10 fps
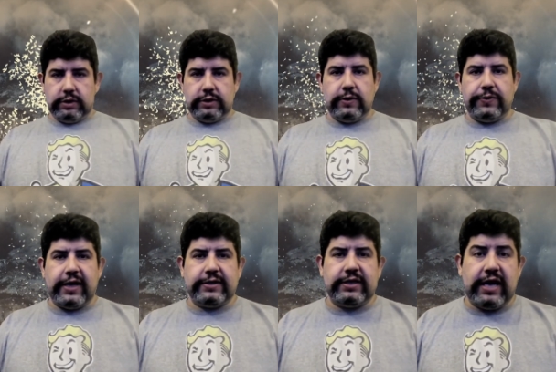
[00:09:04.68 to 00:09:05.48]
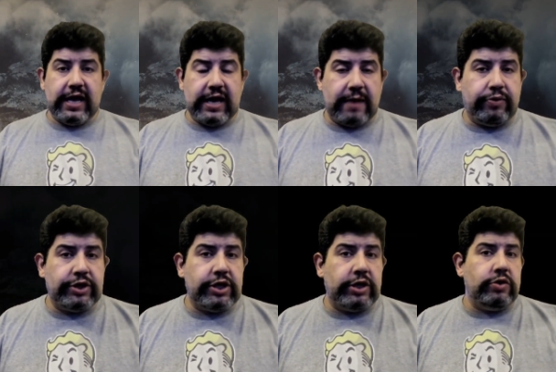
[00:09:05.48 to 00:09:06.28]
So thanks again. I
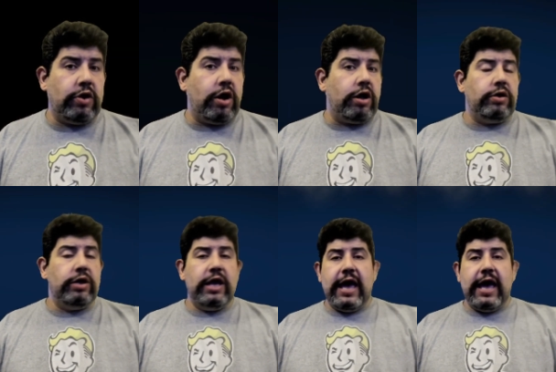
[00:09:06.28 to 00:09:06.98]
appreciate you all.